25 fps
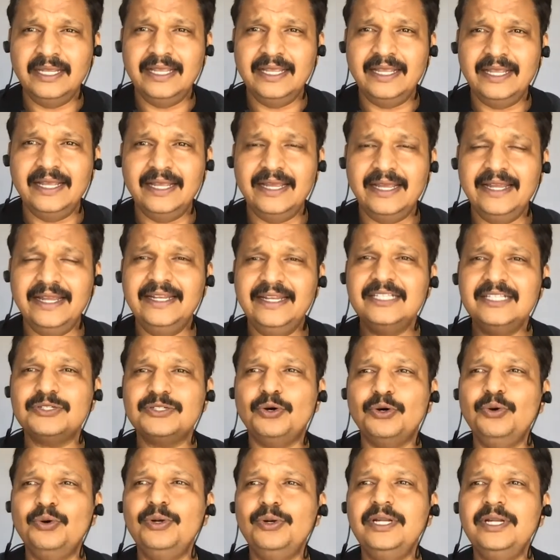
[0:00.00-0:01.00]
It is
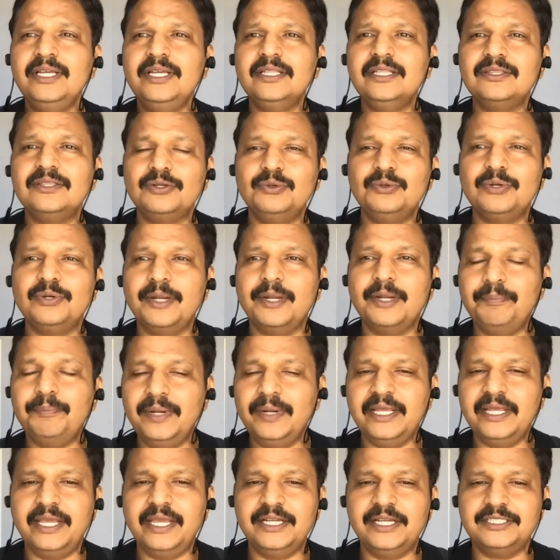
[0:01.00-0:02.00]
only through
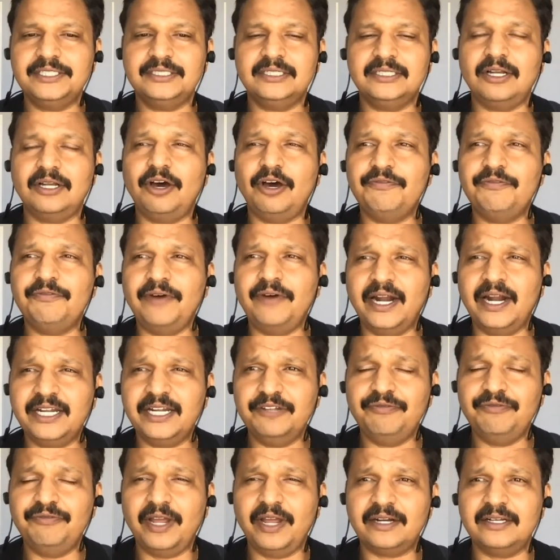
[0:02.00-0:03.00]
replication of
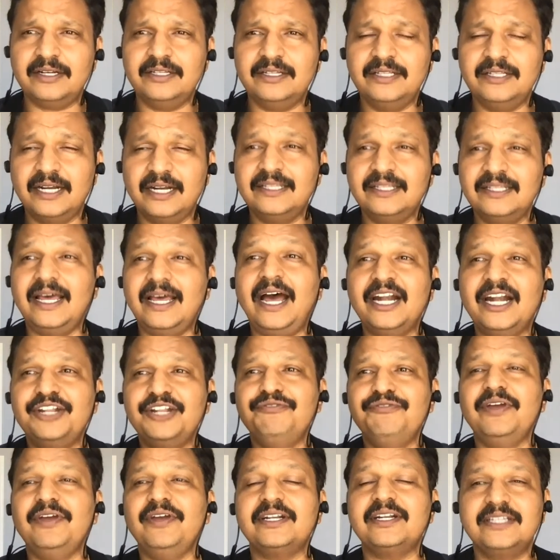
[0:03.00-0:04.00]
Artifactory that the
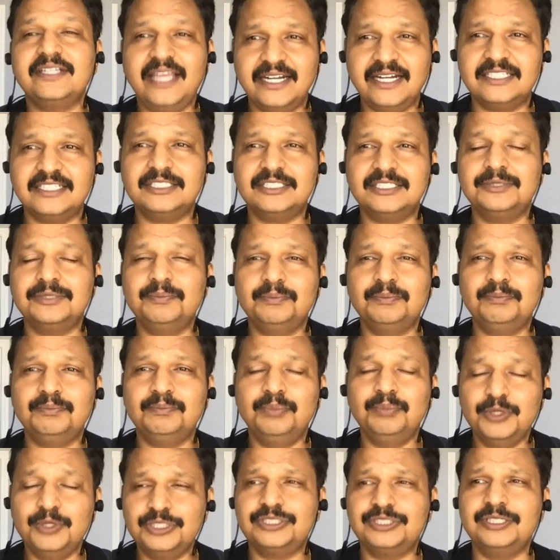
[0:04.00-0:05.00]
artifact gets
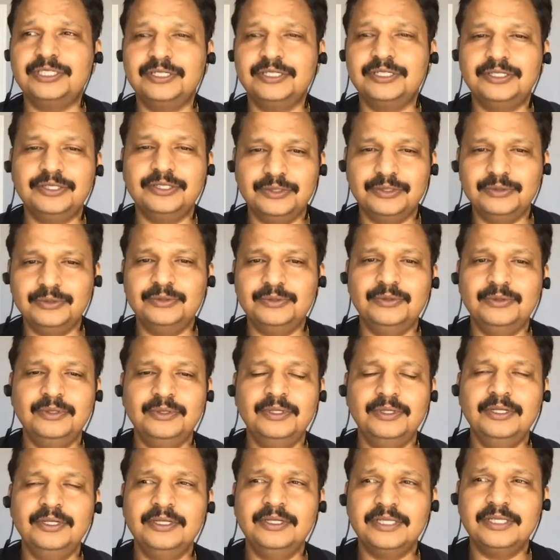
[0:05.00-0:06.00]
pushed to
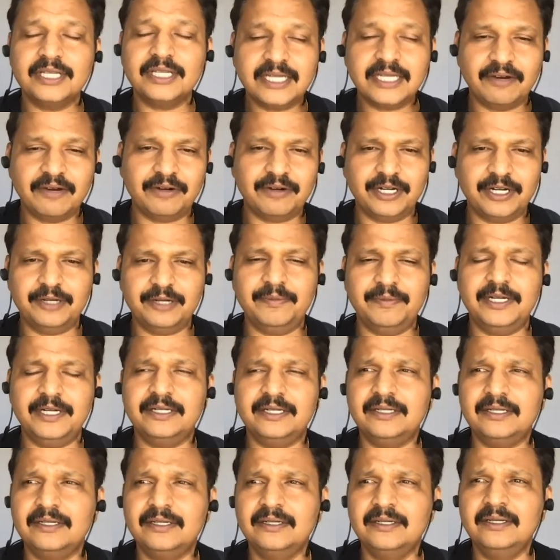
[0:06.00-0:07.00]
the
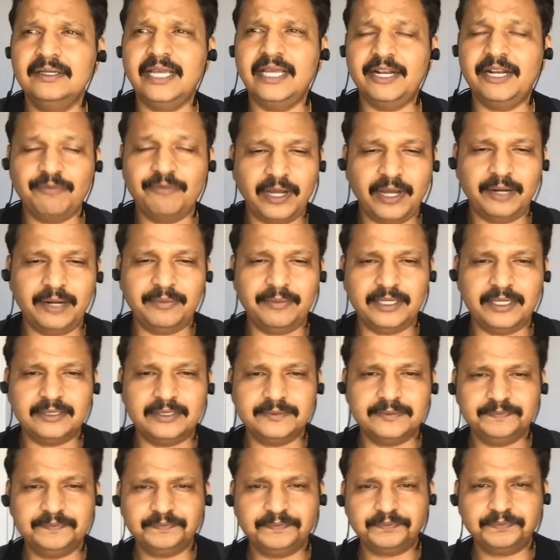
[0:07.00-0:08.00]
government environment.
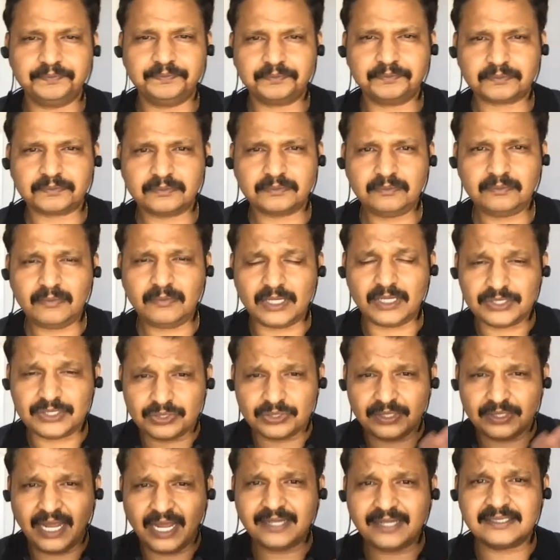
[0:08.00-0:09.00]
So
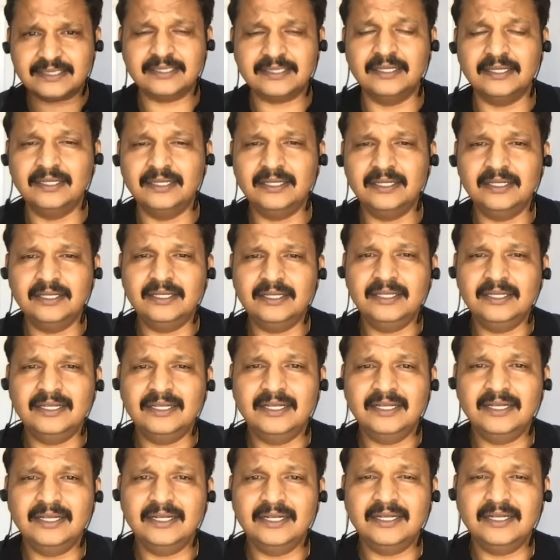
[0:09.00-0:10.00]
that's
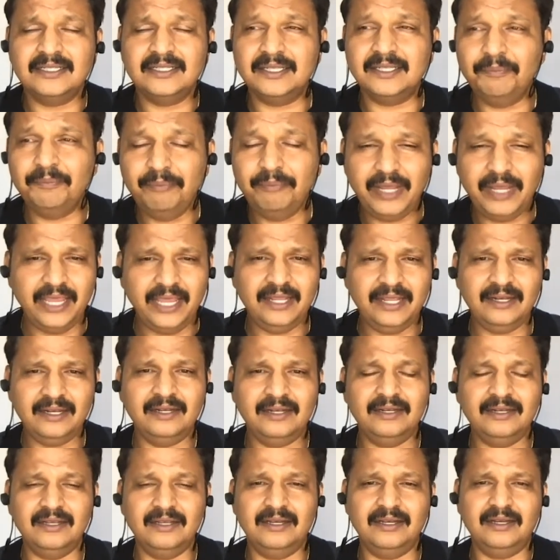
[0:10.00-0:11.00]
the
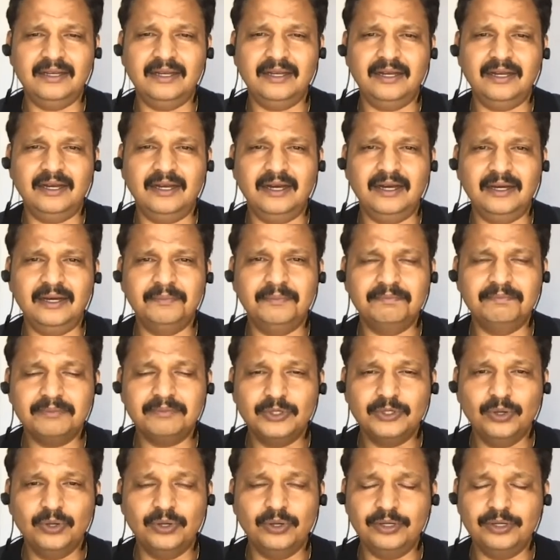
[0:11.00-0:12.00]
main
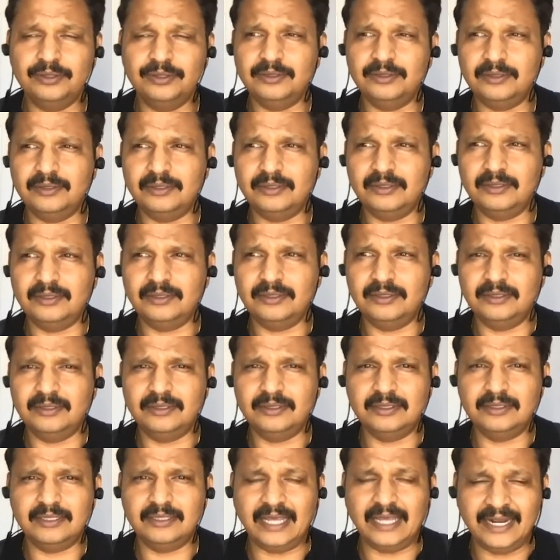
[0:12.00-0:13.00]
goal
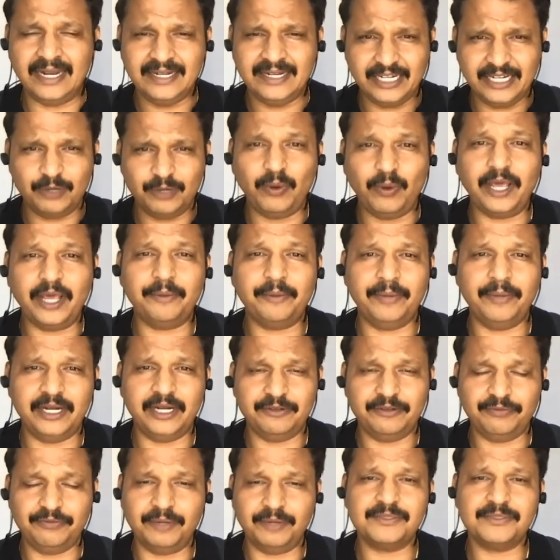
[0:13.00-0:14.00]
and
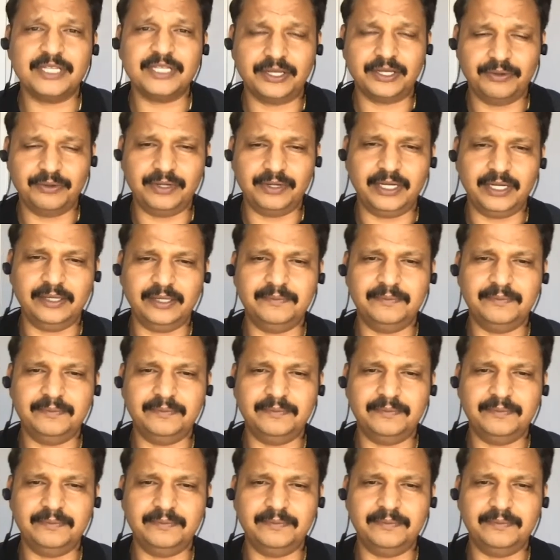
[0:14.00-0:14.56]
requirement from security.